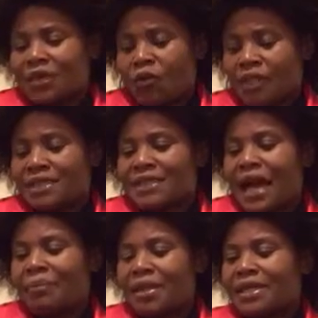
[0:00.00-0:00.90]
what is
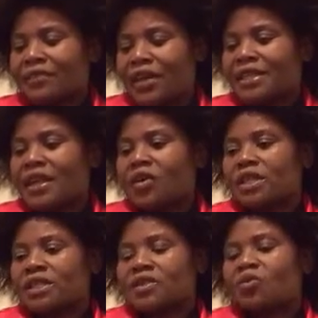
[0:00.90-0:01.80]
happening right now
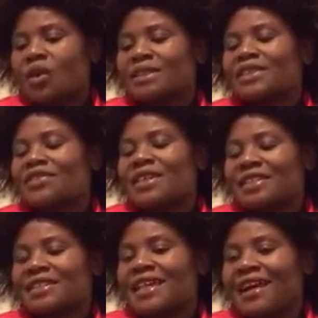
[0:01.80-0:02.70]
is what
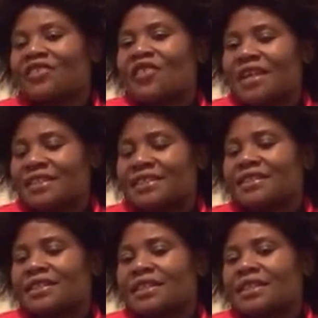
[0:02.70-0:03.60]
creates the
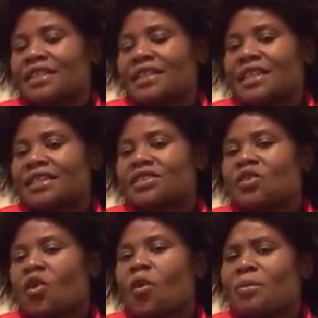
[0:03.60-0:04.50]
unrest. There is
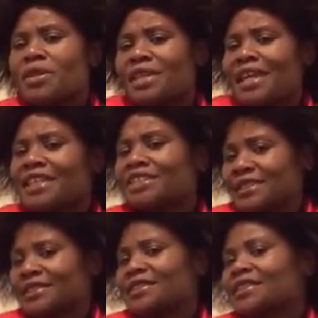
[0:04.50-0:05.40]
no
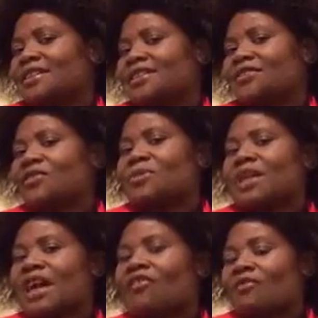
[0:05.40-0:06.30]
communication from
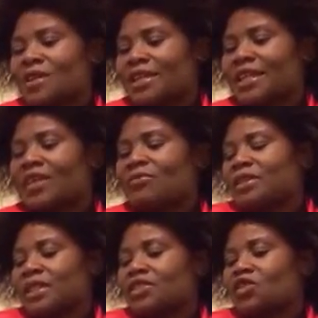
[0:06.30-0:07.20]
the government. The
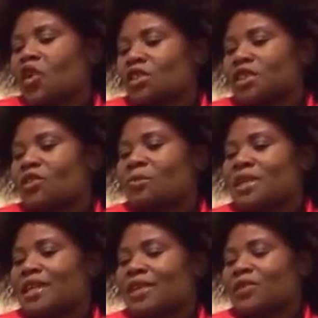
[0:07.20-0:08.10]
government does not
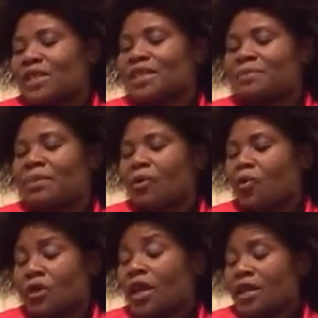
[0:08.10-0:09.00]
communicate with these
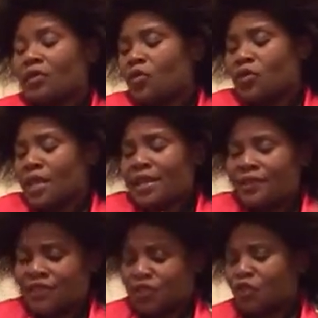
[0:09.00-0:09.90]
people. They
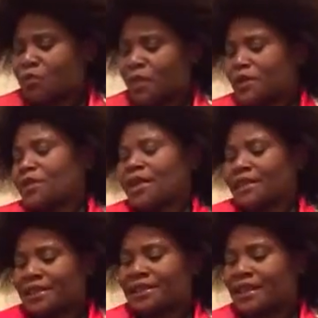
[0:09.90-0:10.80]
leave us to
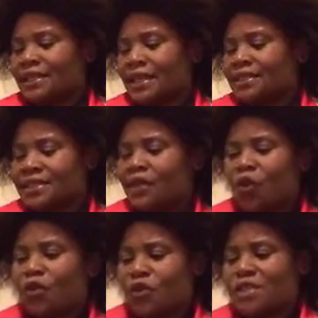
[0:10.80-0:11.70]
speculate and say
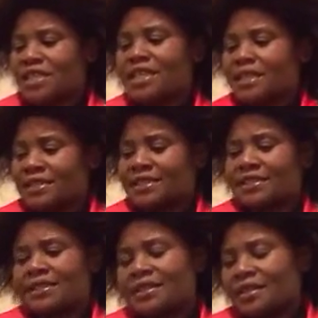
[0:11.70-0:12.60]
all these things.
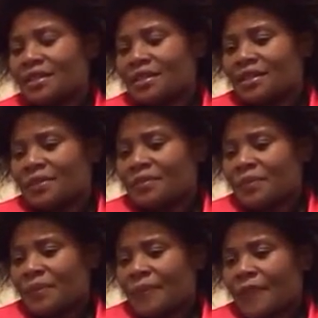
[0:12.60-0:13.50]

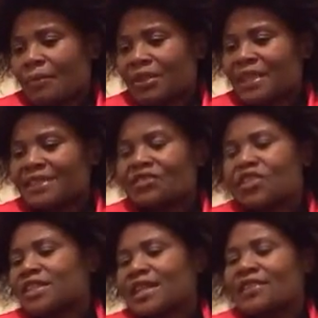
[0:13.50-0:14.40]
But that
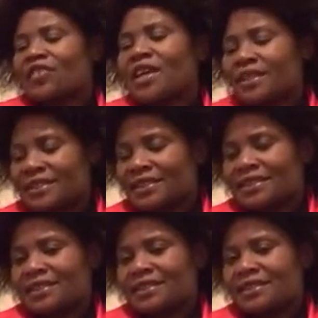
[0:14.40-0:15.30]
creates unrest.